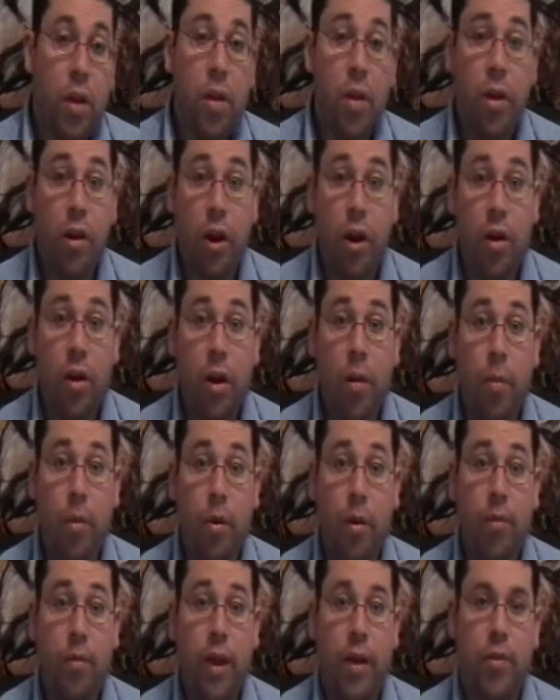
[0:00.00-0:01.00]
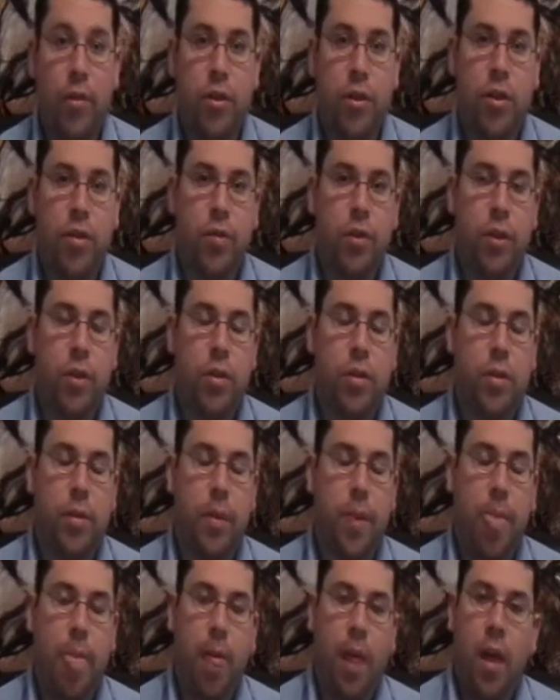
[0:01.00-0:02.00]
There are a number of divergent views.
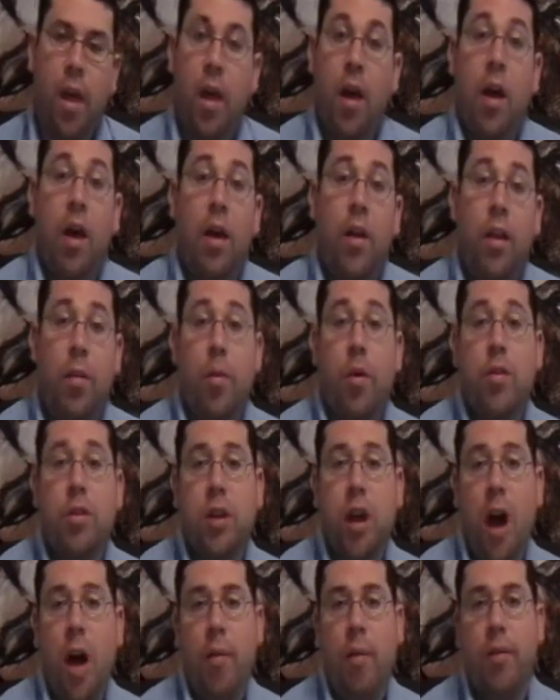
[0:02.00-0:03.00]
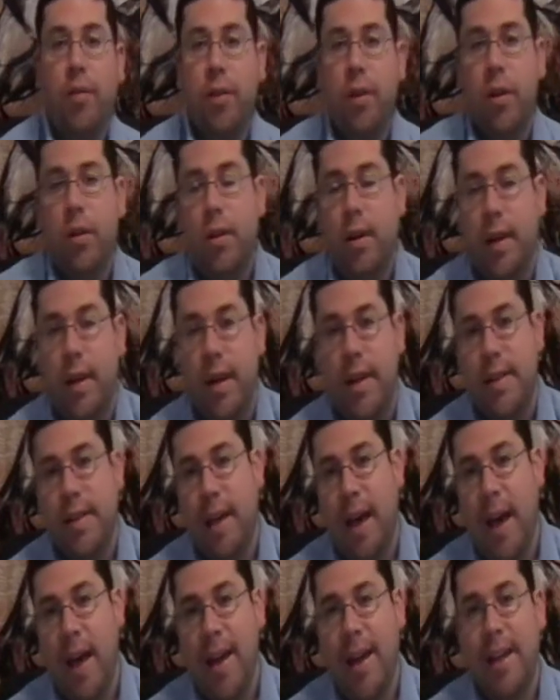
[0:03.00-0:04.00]
The most common view is
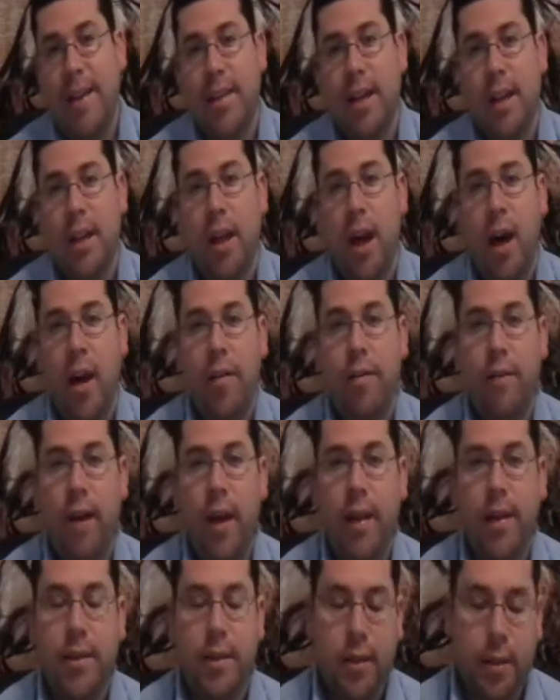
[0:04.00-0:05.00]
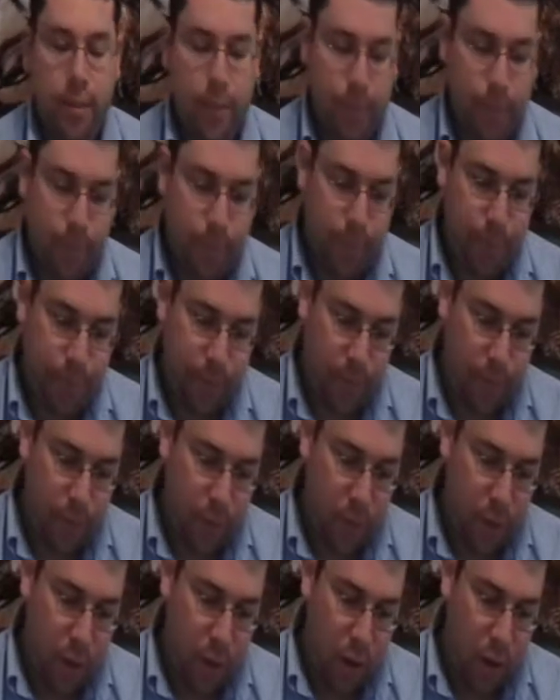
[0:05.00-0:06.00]
that it's a non-event.
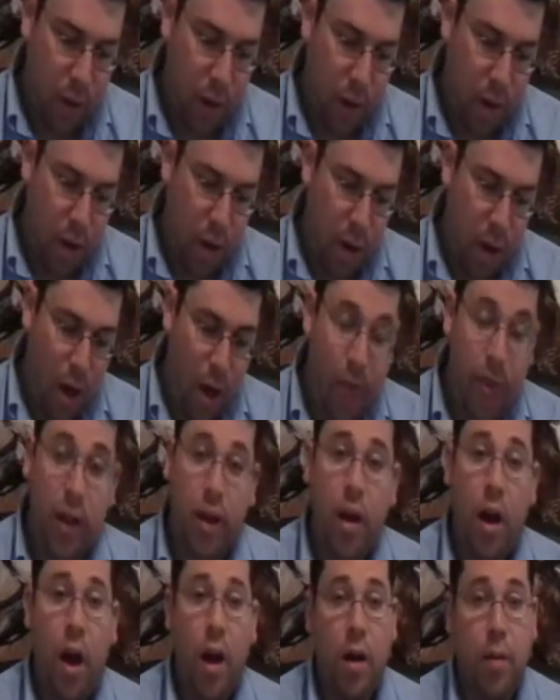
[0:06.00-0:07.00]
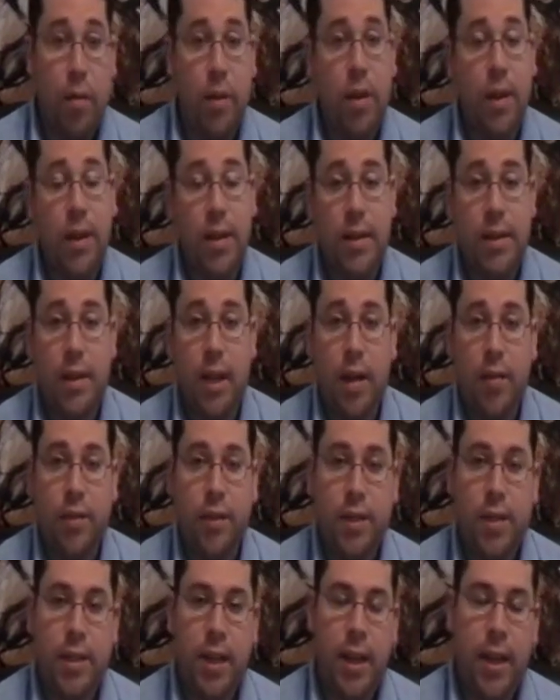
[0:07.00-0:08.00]
The economy is
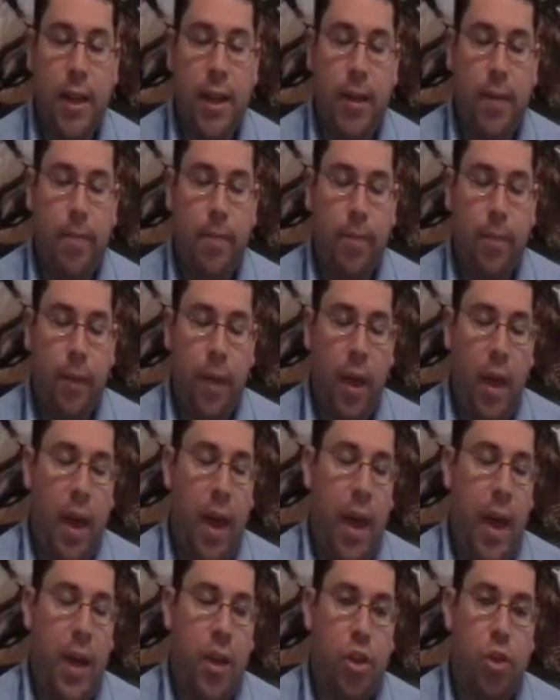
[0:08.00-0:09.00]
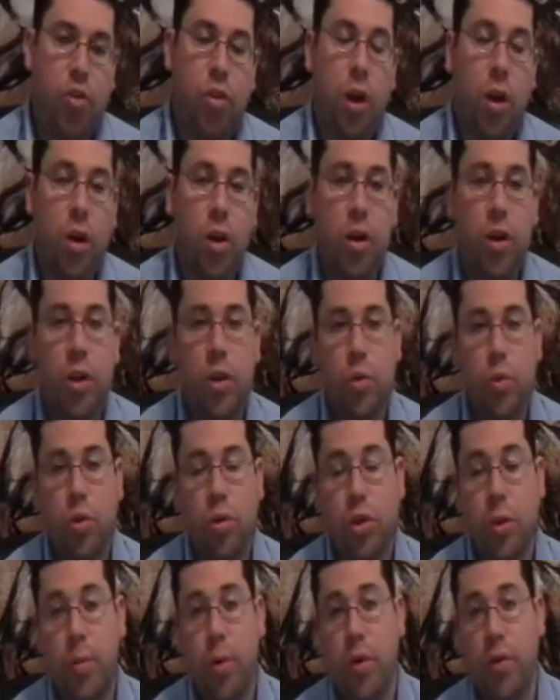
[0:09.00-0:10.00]
self-sustaining, and strong earnings will
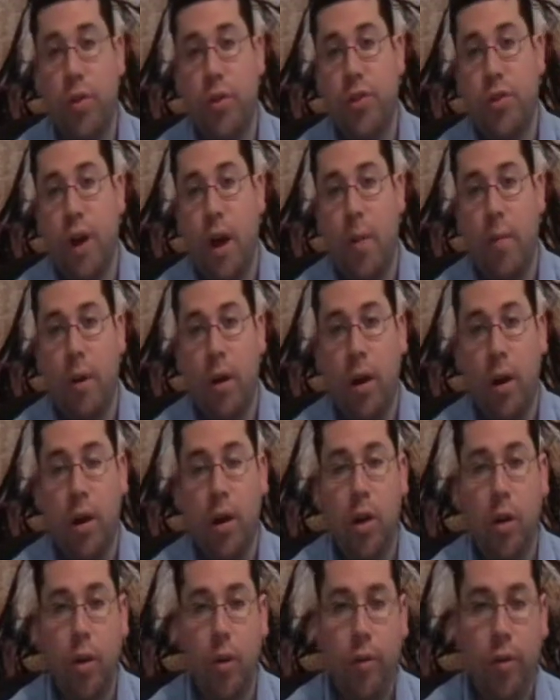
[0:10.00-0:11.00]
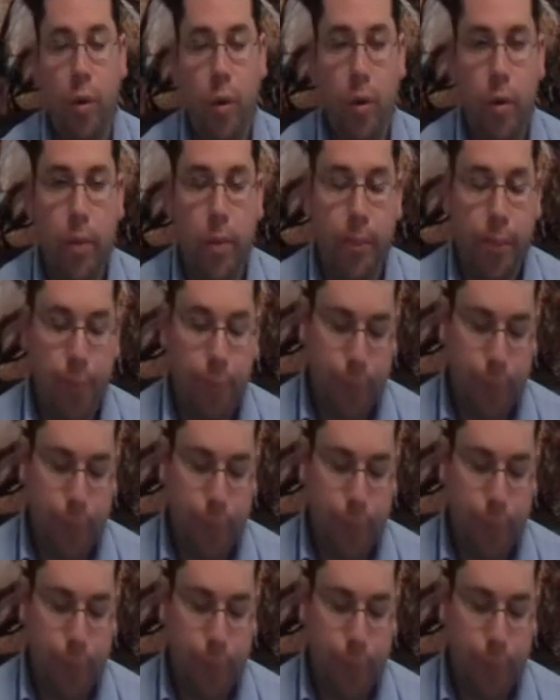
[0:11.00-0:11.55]
support the stock market going forward.